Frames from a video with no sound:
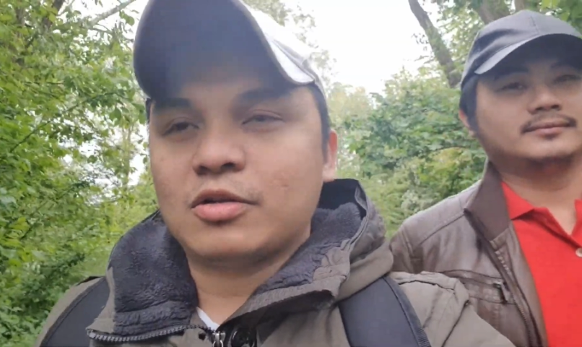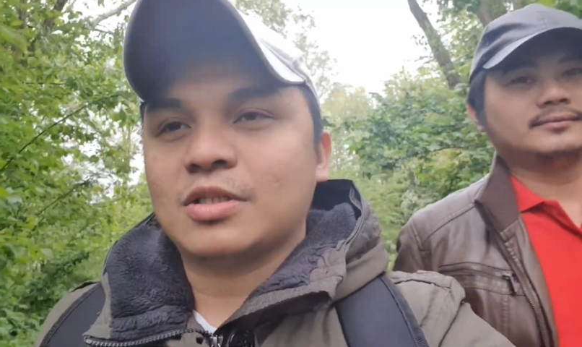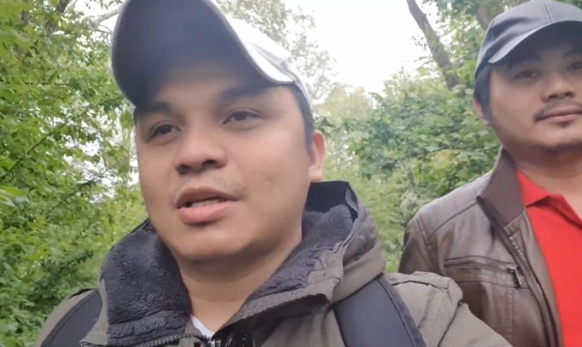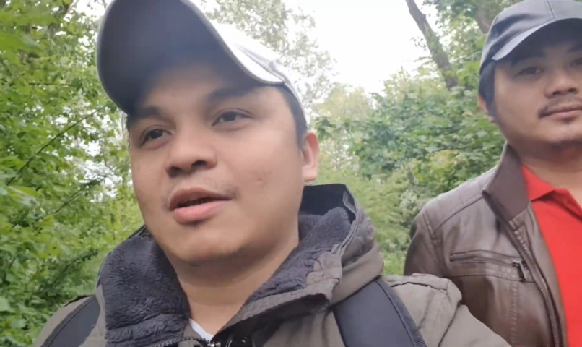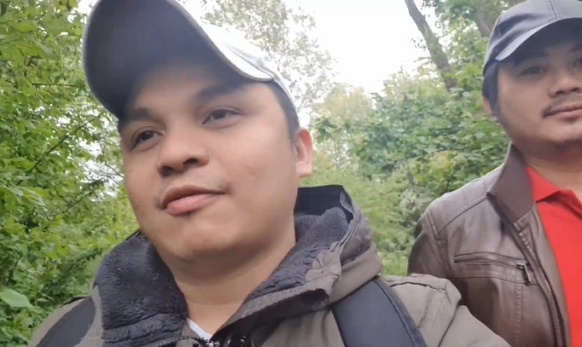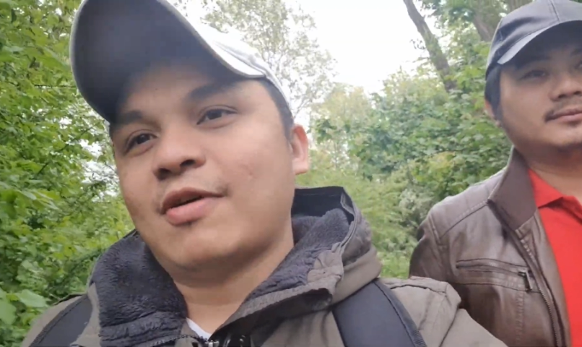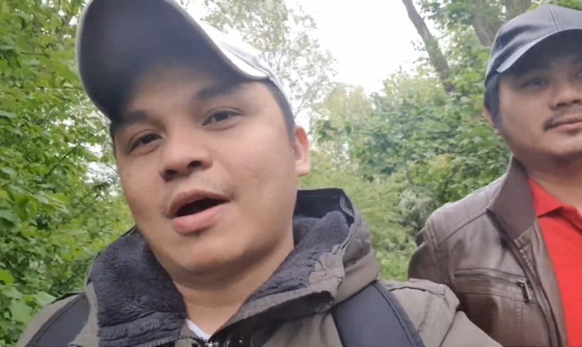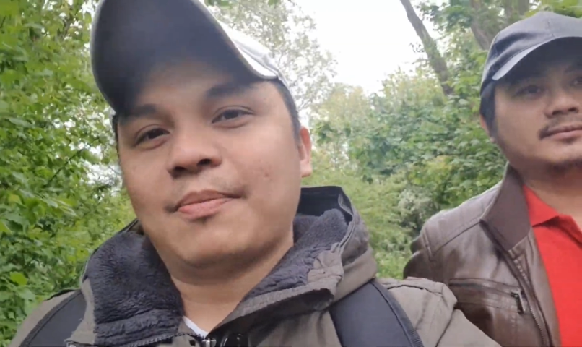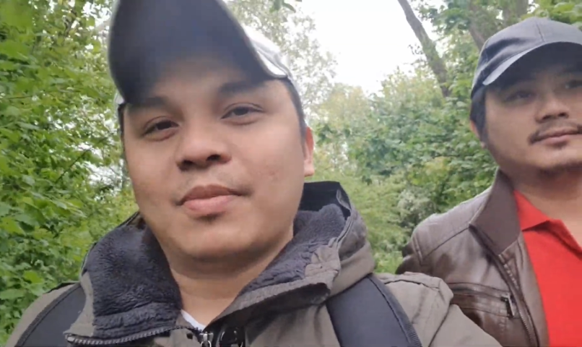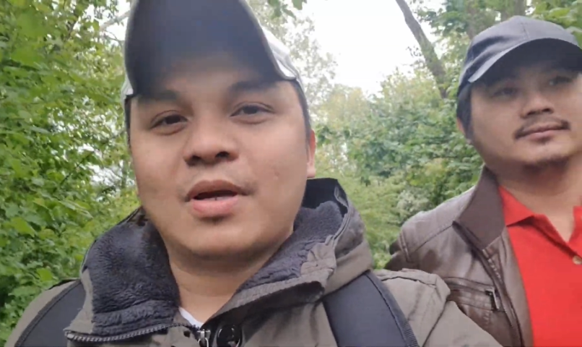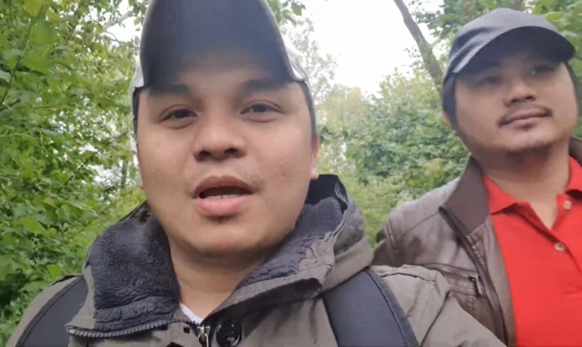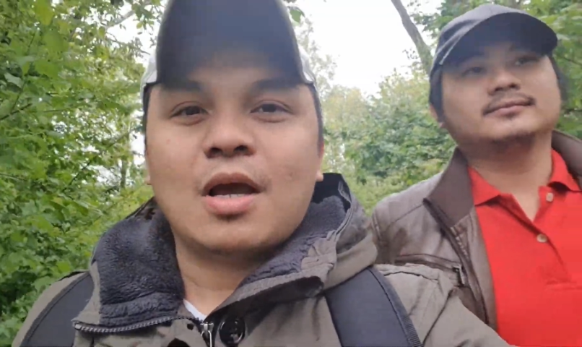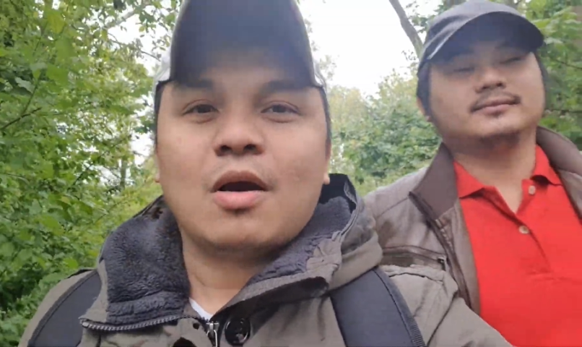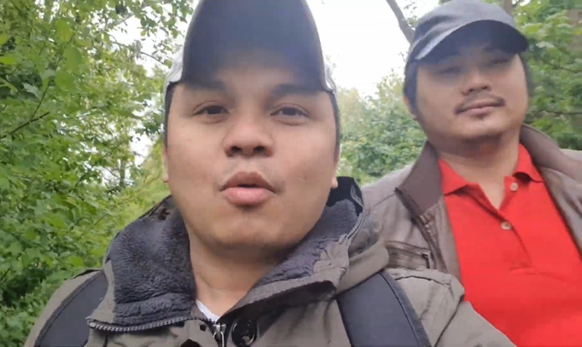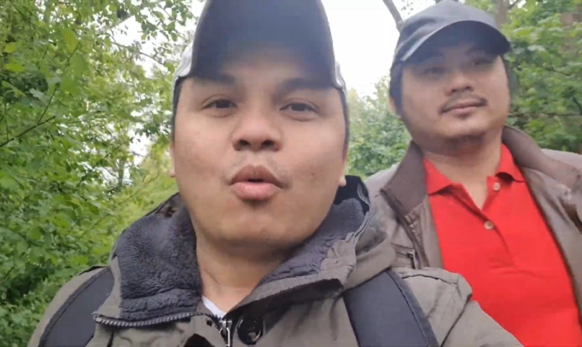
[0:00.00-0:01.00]
Speaker 1: to save up
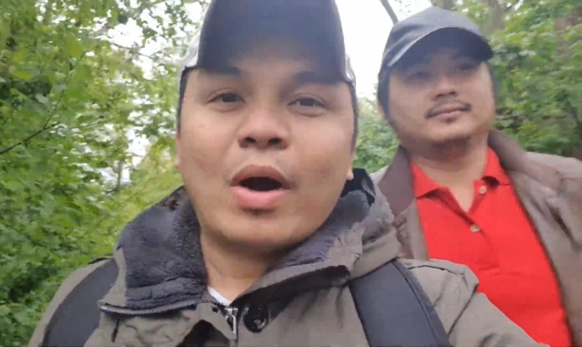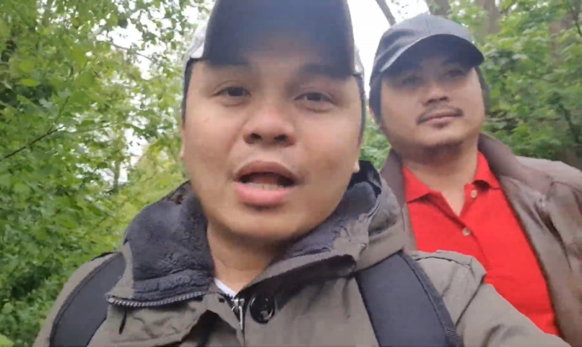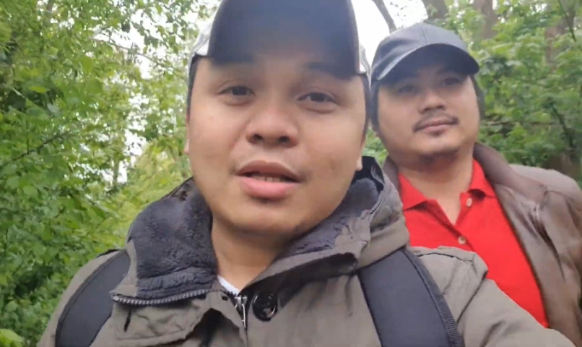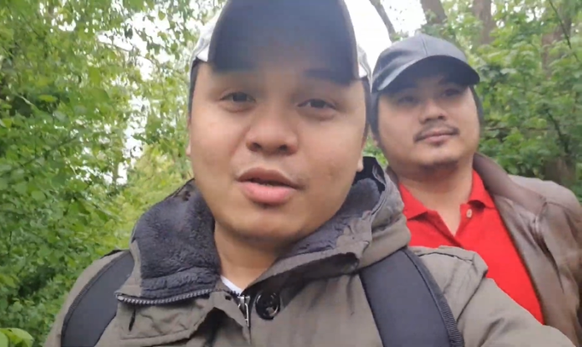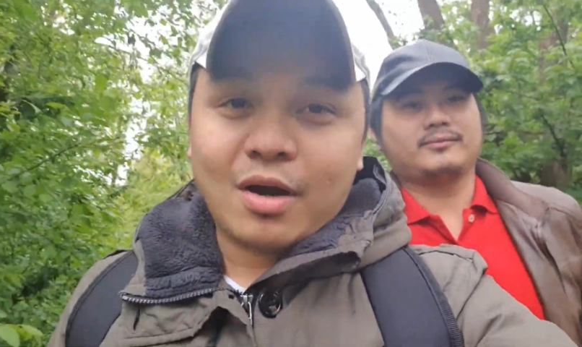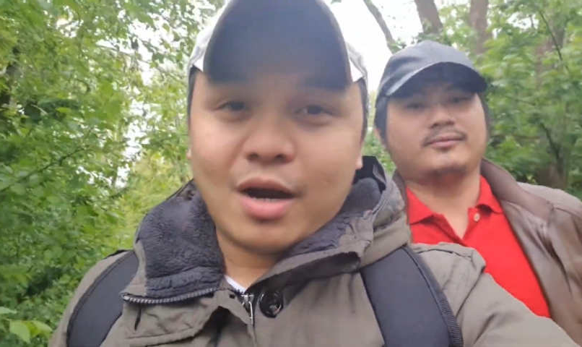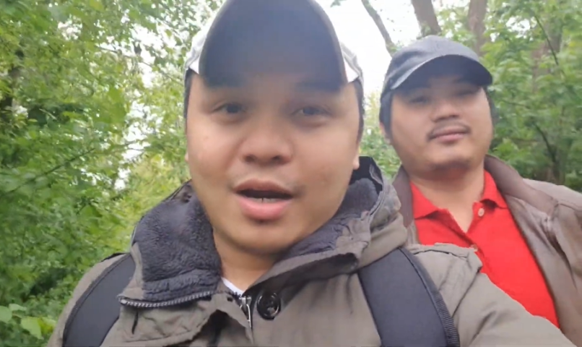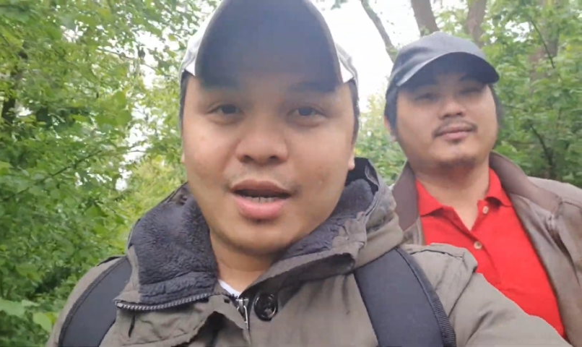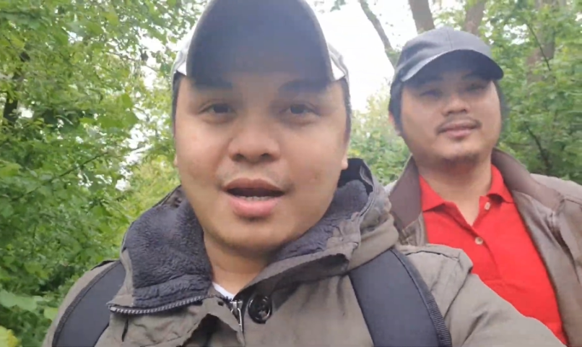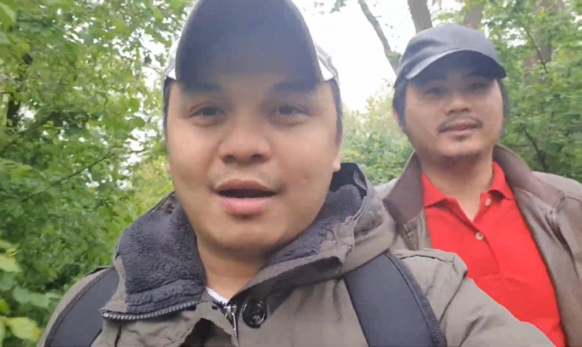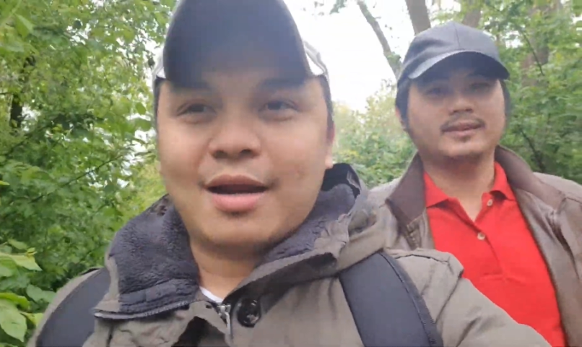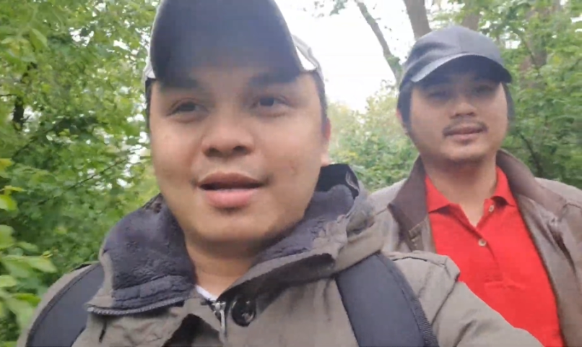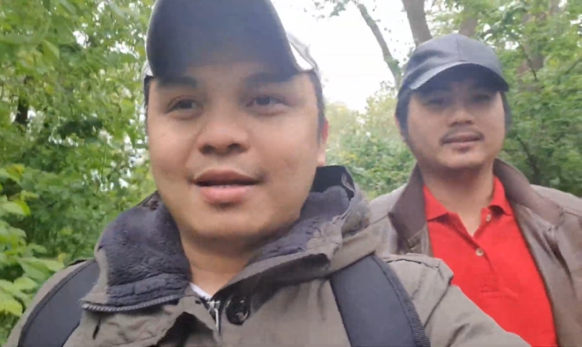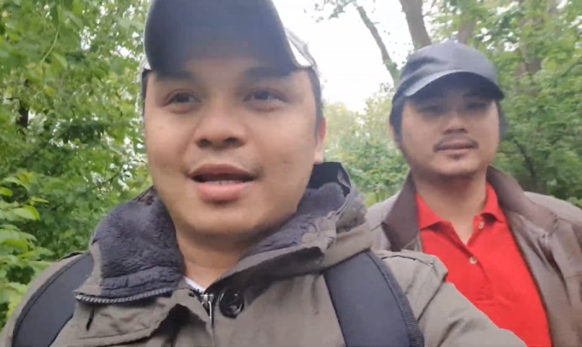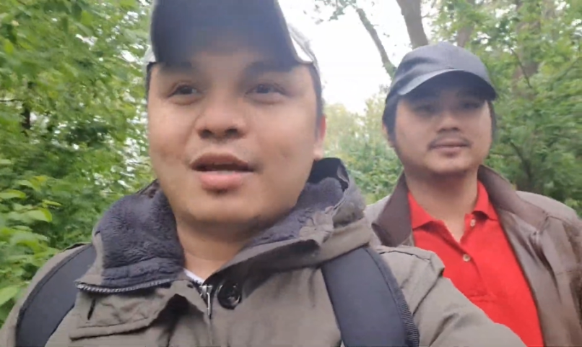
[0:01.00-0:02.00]
while you are
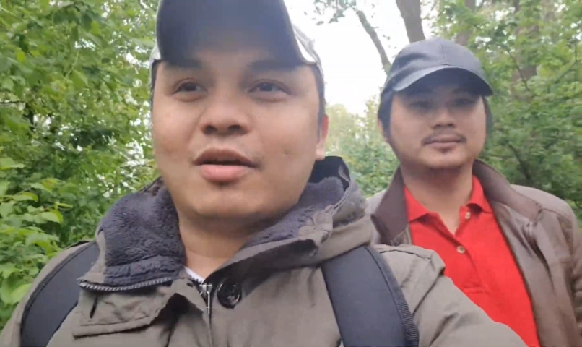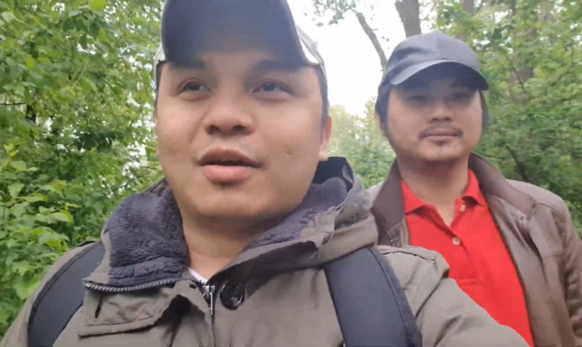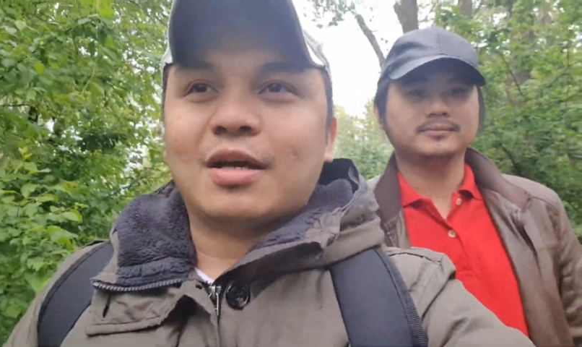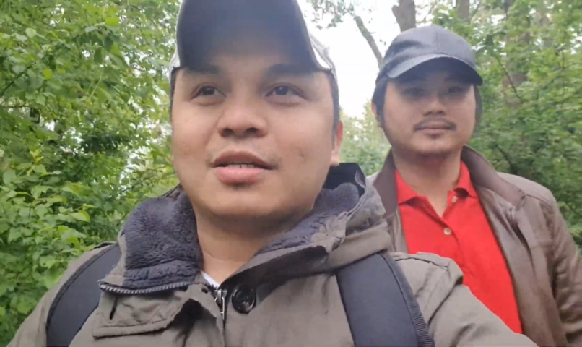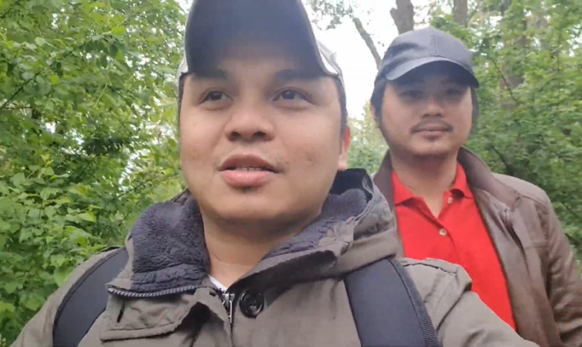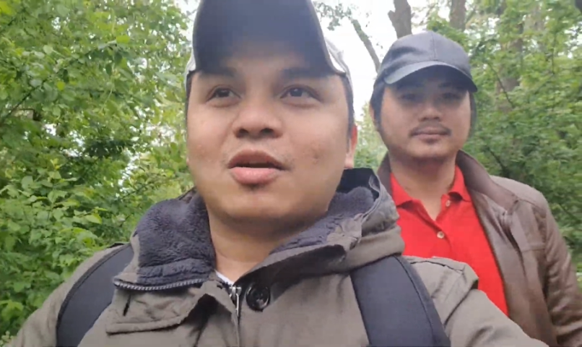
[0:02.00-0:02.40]
here in the UK.